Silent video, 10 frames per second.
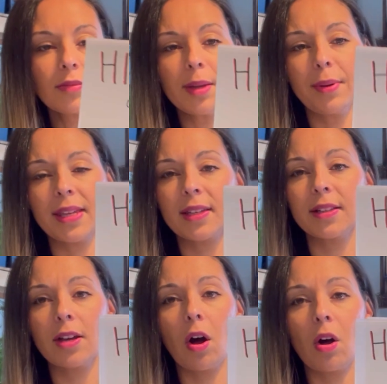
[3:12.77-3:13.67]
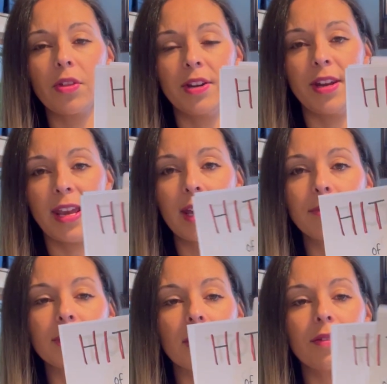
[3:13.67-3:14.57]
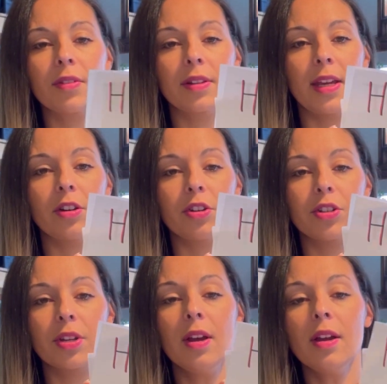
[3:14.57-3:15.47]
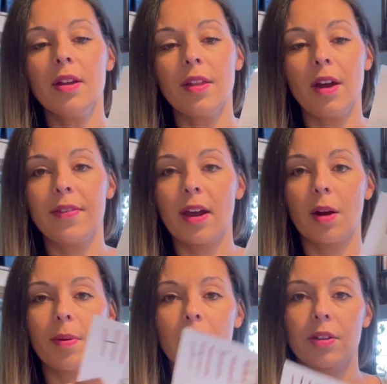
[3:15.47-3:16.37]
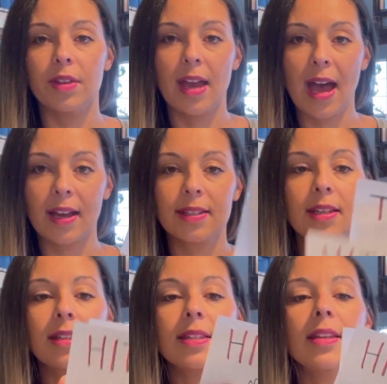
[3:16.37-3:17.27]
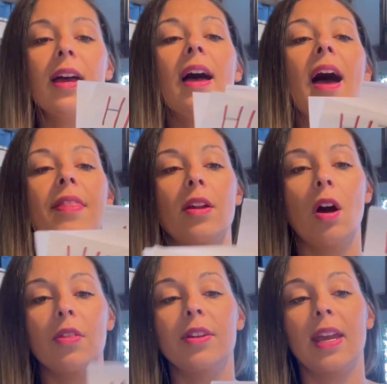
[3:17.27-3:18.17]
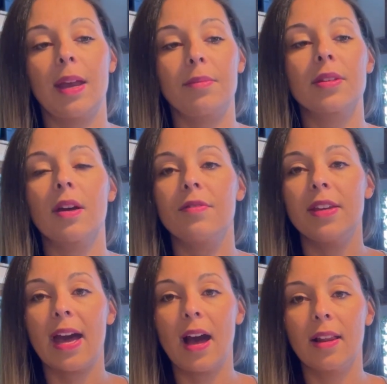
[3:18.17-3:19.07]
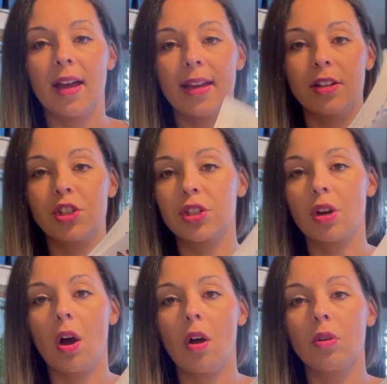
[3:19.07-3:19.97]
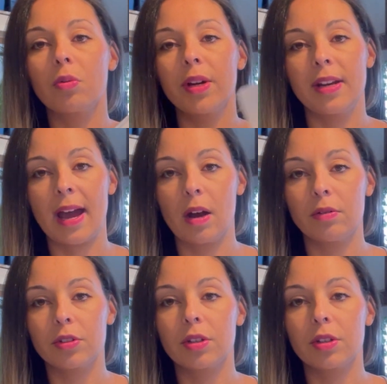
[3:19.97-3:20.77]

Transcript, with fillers: basically all the names of the leaders that are part of the Axis, and then all the names of the Allied, just all written out